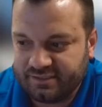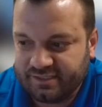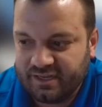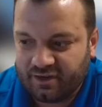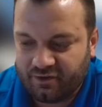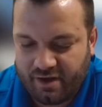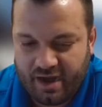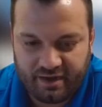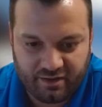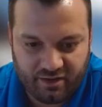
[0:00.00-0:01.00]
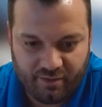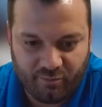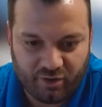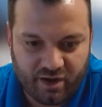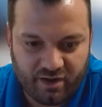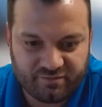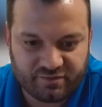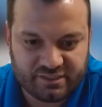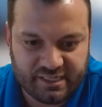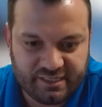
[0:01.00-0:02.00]
So it's creating a lot more
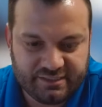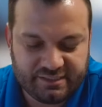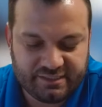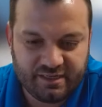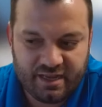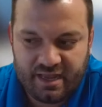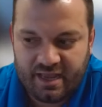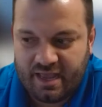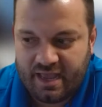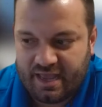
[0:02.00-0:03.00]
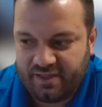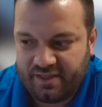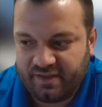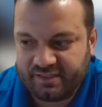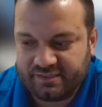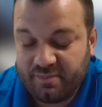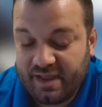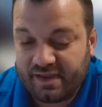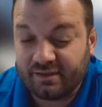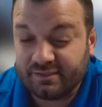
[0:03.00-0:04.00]
conversation. And I think it's
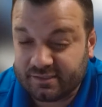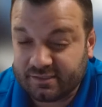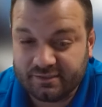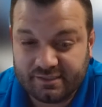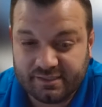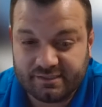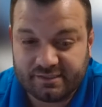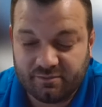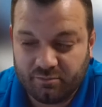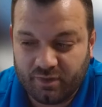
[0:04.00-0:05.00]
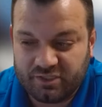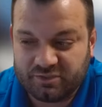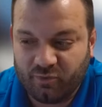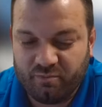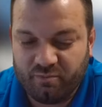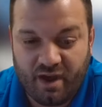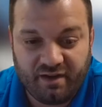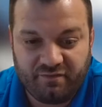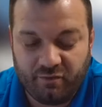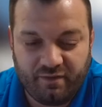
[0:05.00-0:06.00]
making associates much more
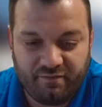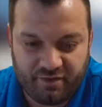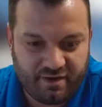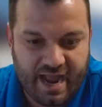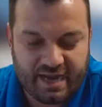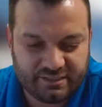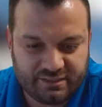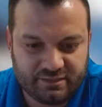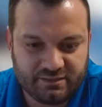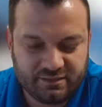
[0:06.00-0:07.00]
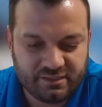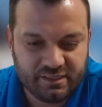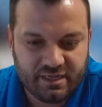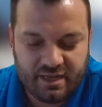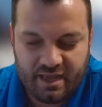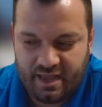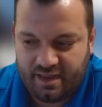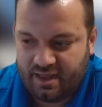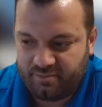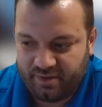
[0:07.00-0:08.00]
mindful of their actions,
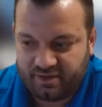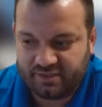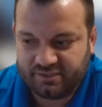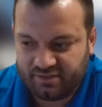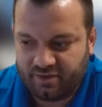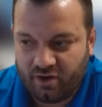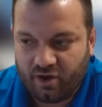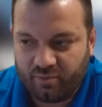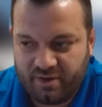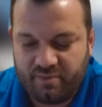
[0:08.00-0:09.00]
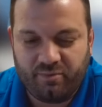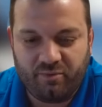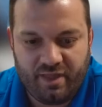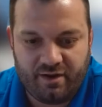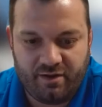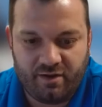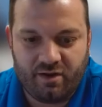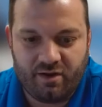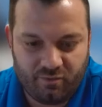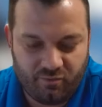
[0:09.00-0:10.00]
because there are people that
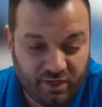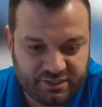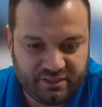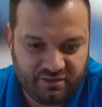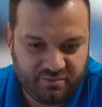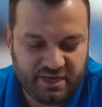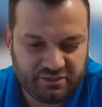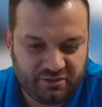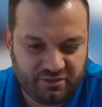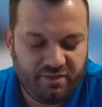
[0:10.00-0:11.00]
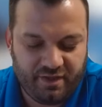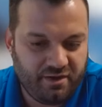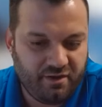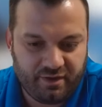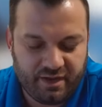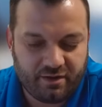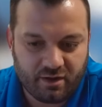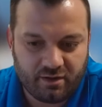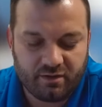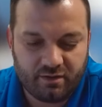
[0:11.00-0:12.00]
are watching to make sure that they don't
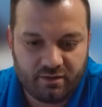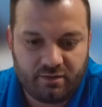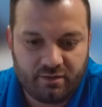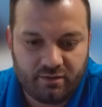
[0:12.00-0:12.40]
get hurt.